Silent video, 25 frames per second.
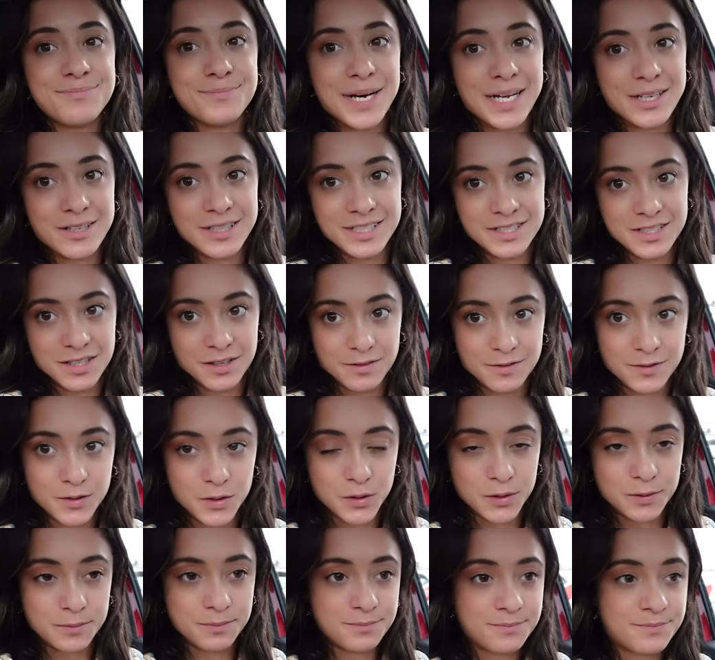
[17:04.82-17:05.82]
Bellies are
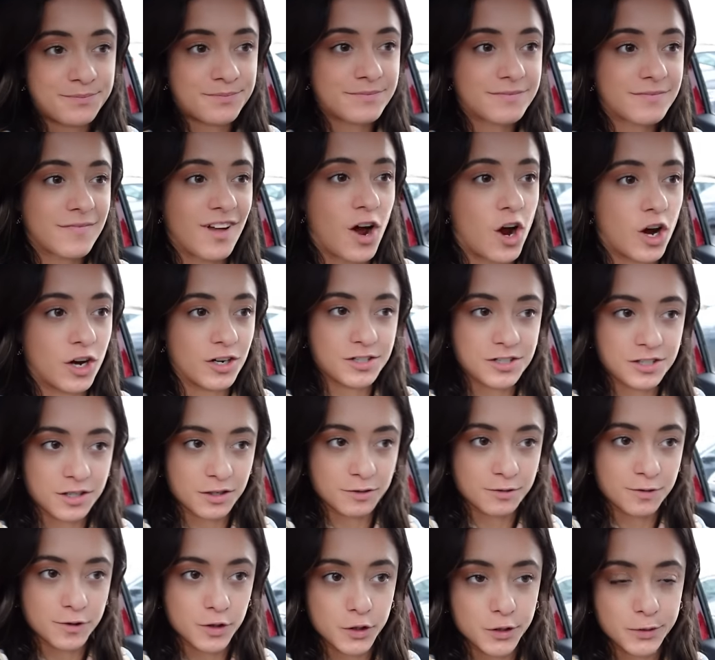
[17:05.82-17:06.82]
full, hearts are
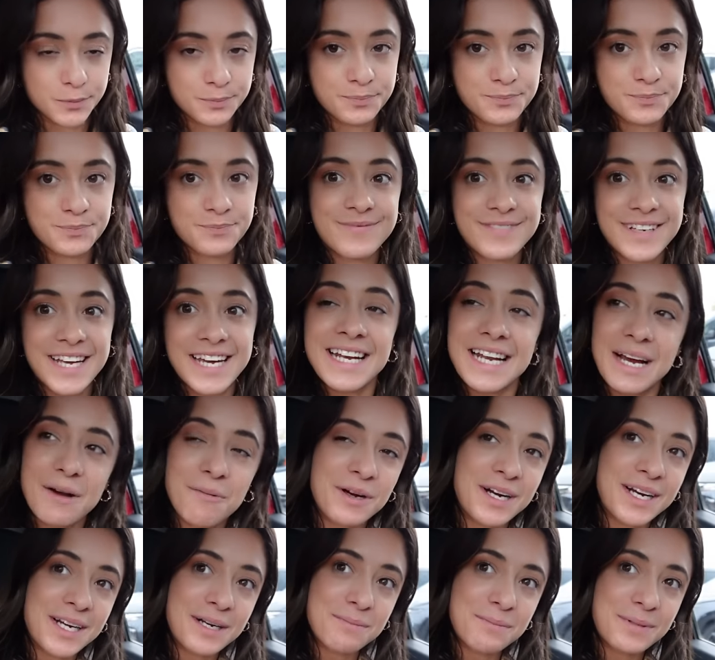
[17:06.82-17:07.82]
full. And now
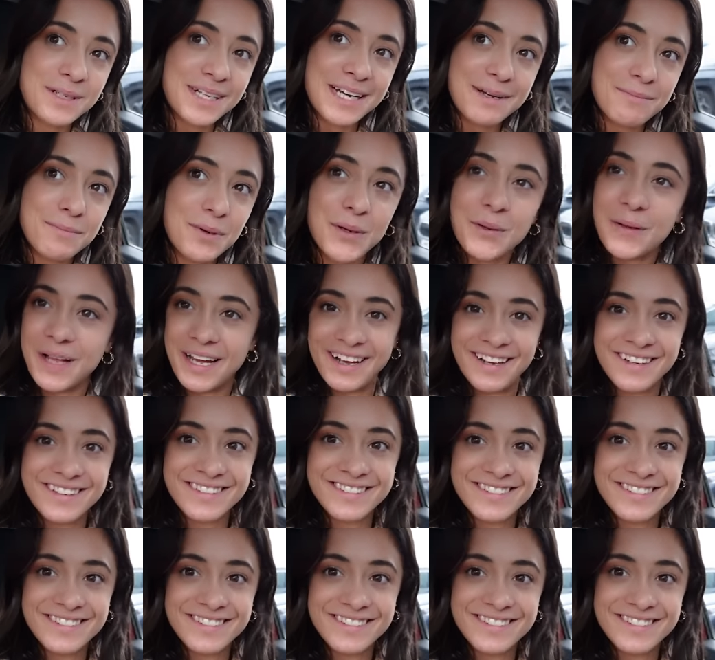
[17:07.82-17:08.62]
we're gonna play bowling.